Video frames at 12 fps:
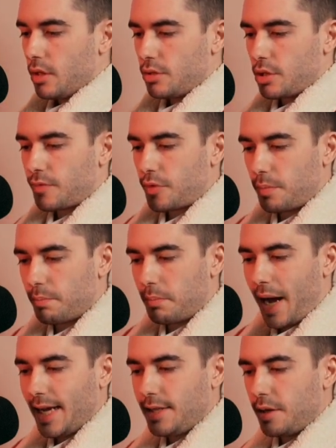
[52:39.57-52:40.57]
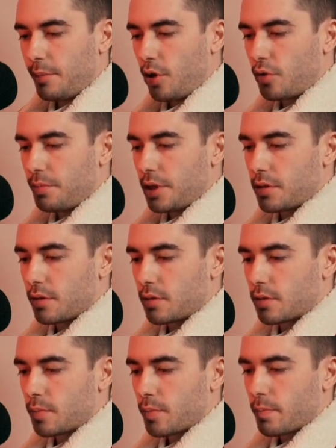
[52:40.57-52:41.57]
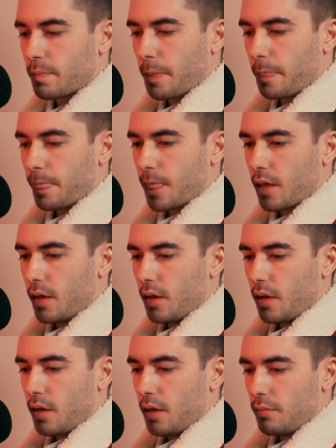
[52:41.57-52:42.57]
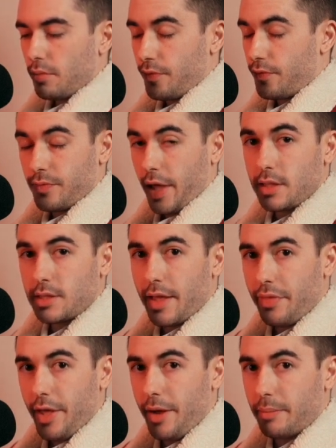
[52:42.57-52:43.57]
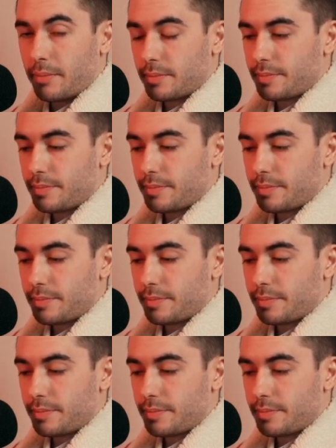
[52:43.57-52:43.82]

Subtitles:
just for minding my own business. But that's on them.